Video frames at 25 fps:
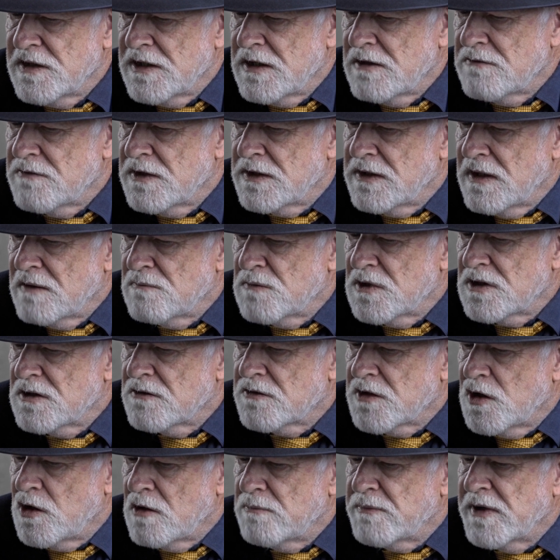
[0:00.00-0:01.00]
have a number
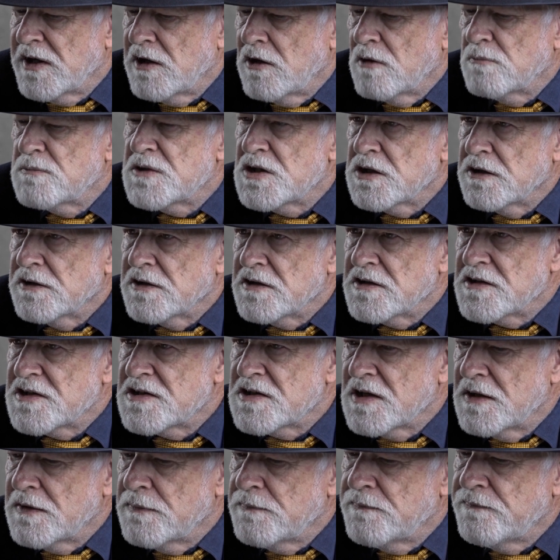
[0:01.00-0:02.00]
of copy
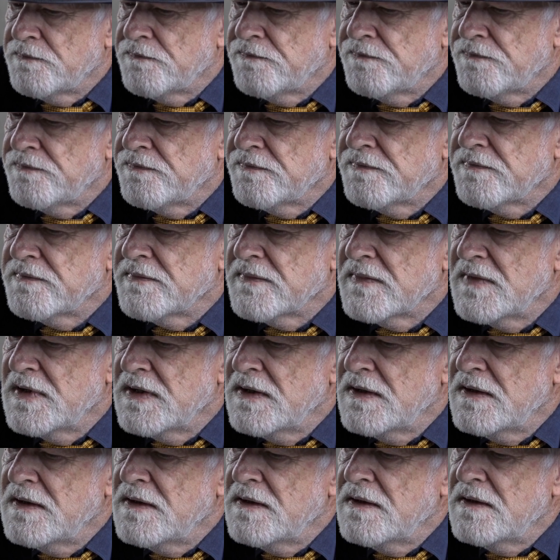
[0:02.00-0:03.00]
options.
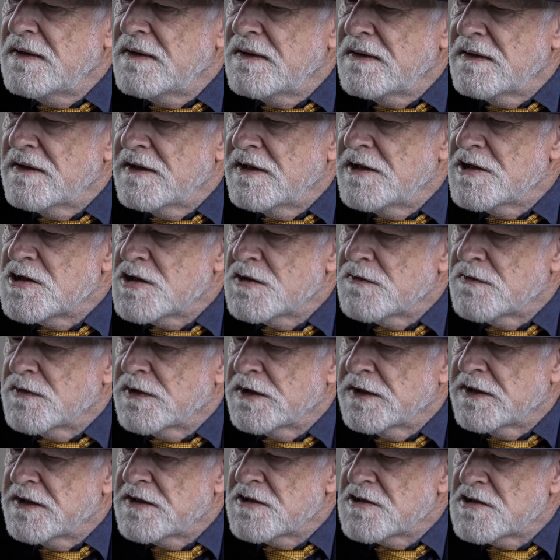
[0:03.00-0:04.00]
Each of
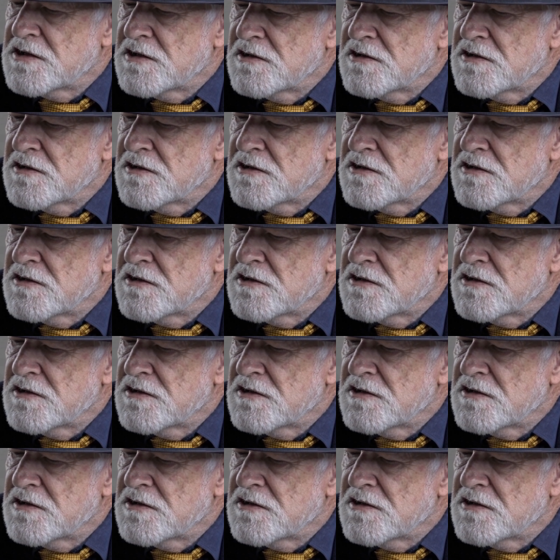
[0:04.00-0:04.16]
these